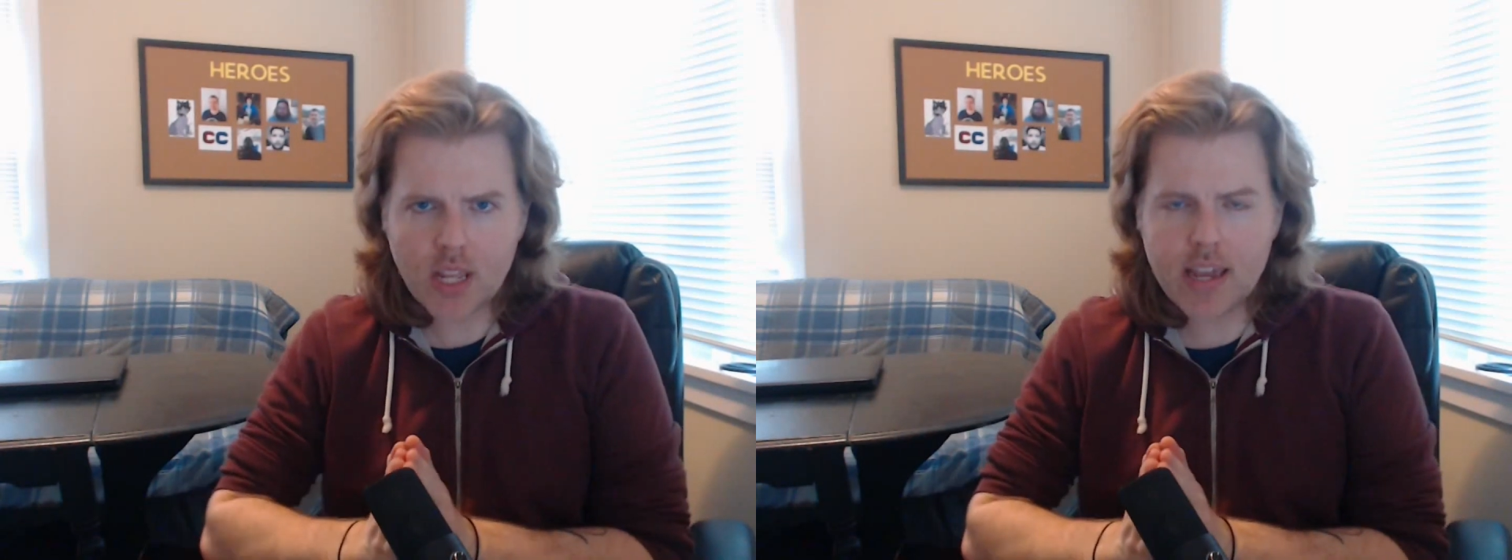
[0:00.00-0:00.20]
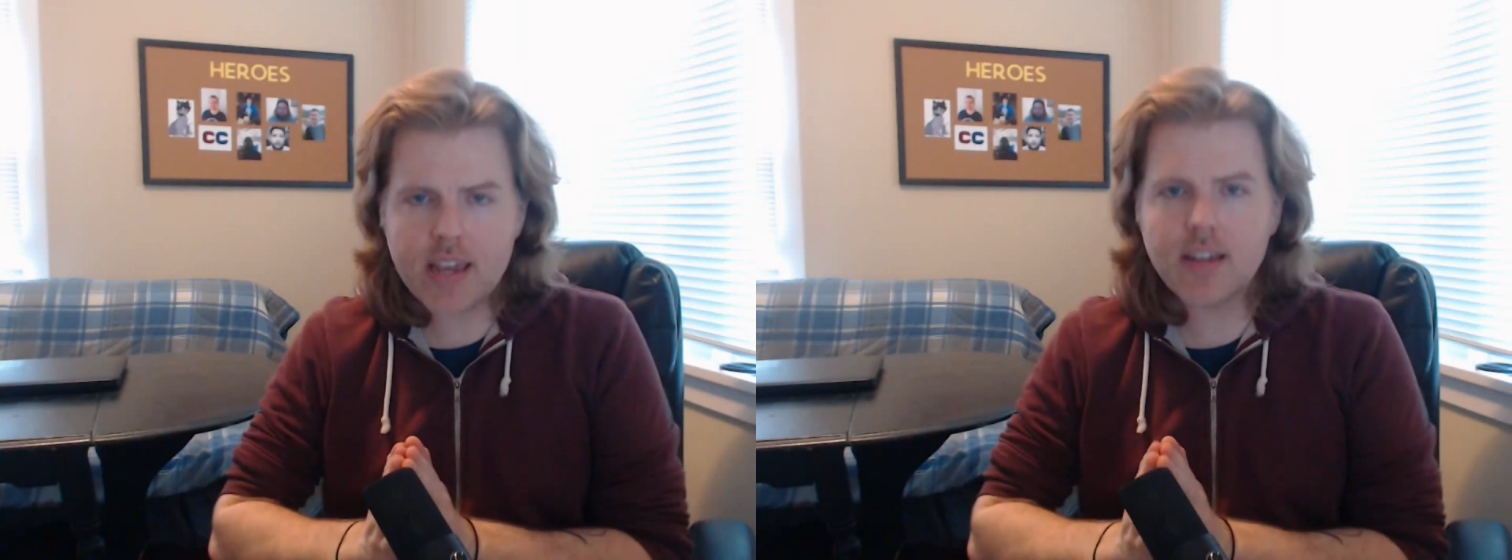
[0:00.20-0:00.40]

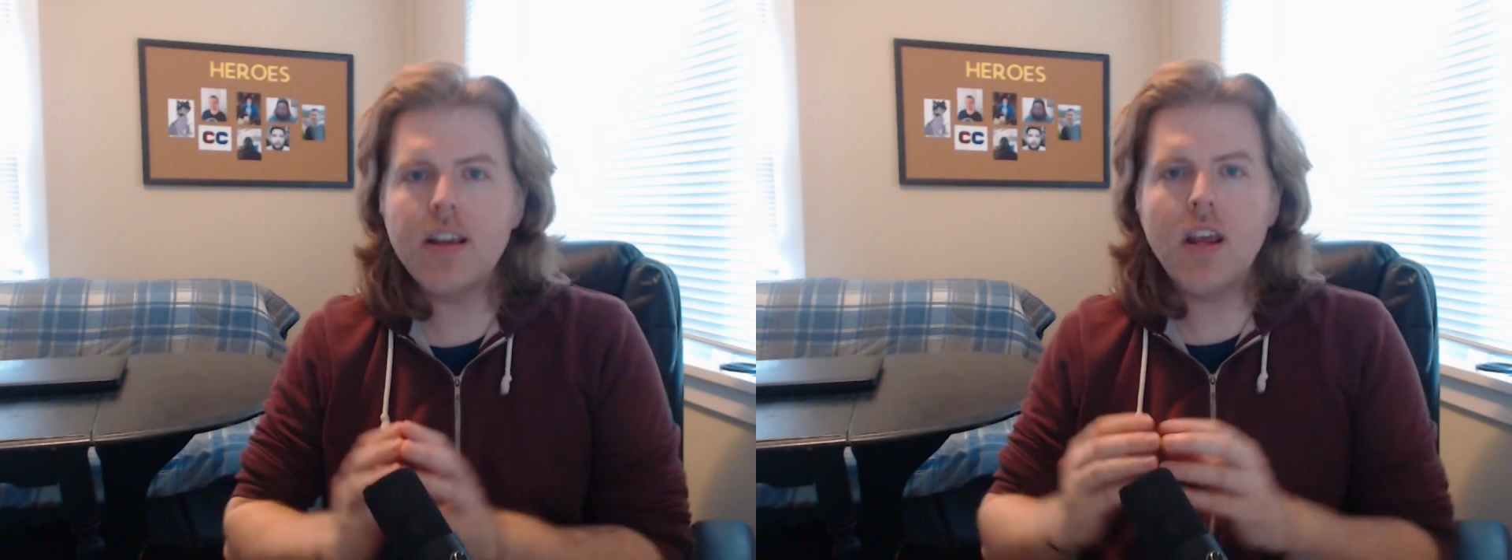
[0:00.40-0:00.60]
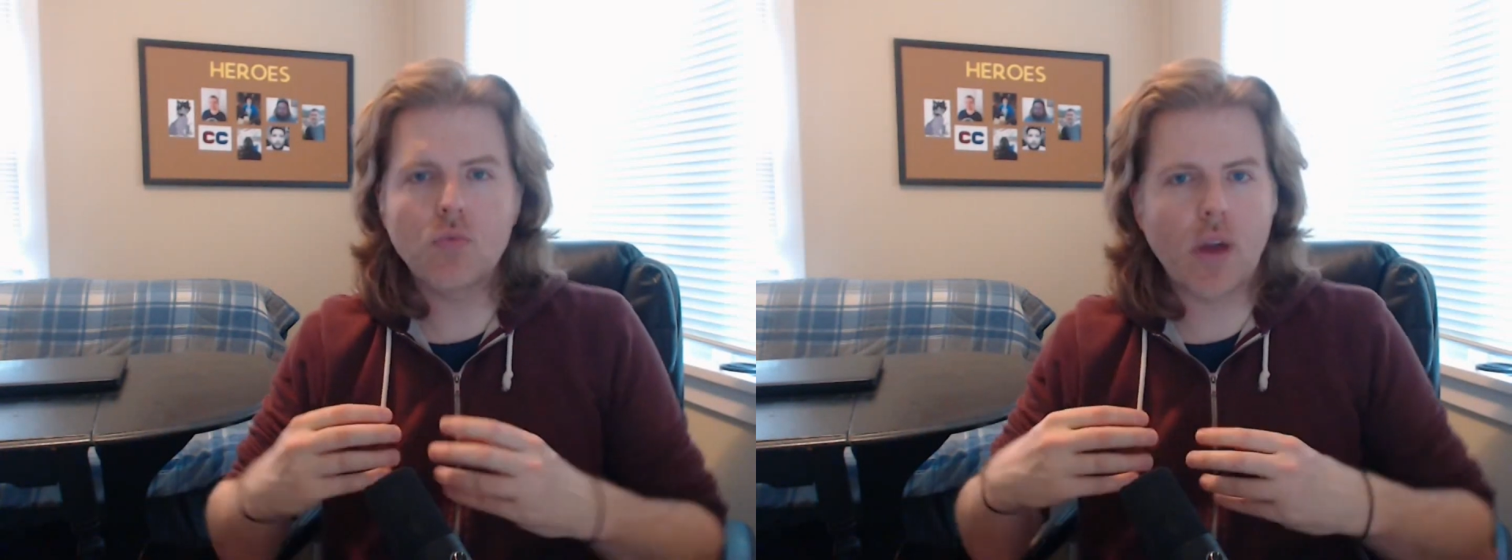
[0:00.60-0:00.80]
it
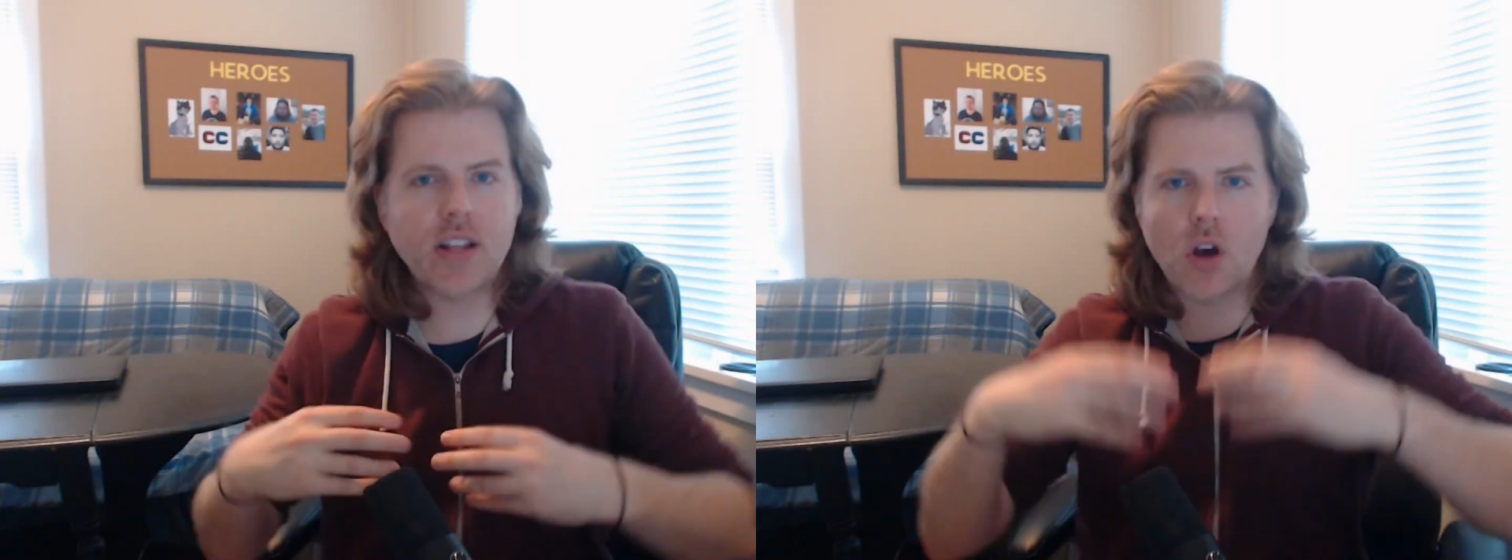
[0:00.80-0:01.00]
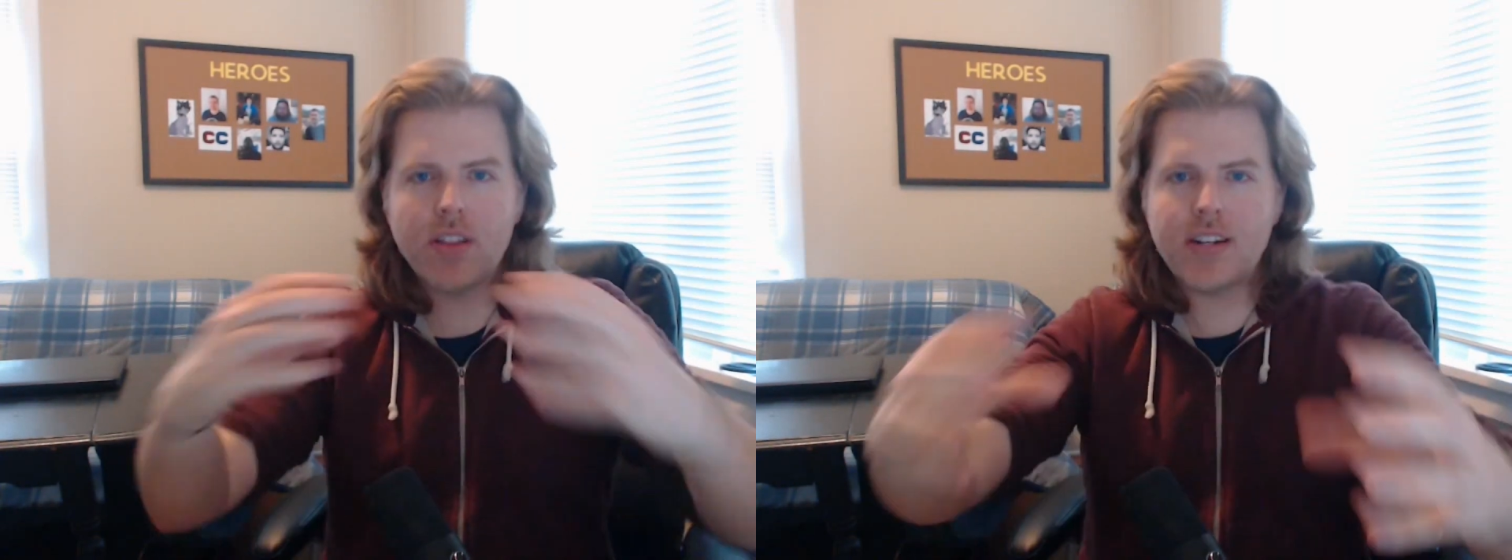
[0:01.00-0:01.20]
writes
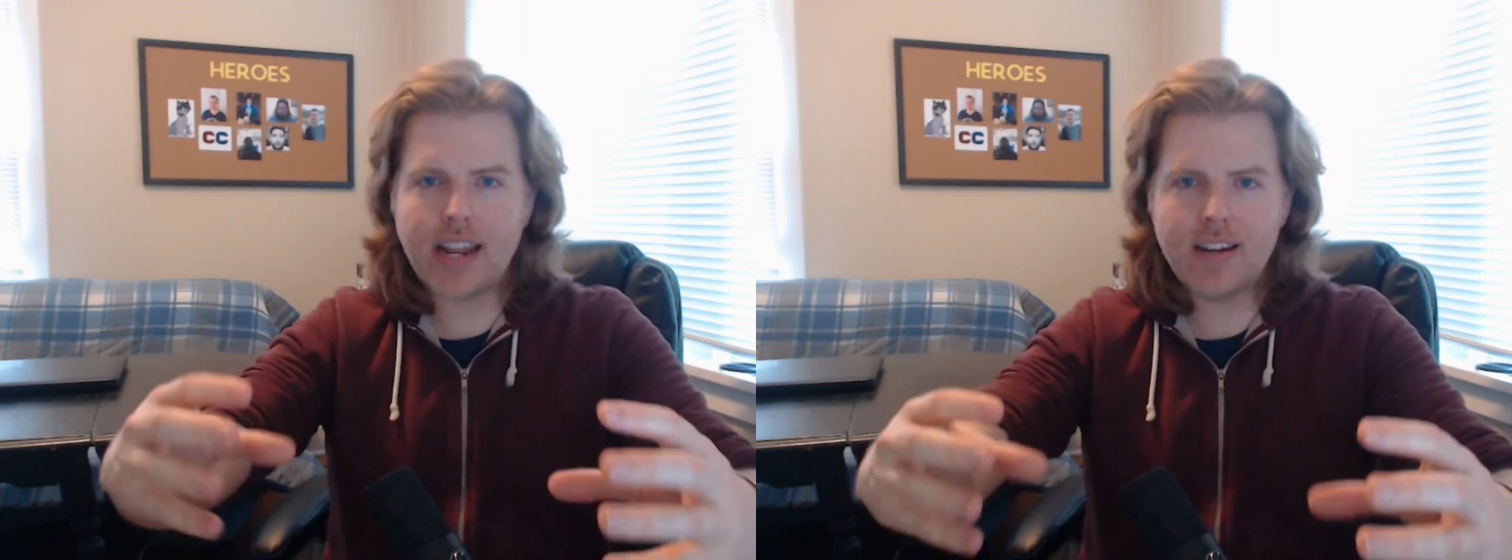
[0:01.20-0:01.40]
all the data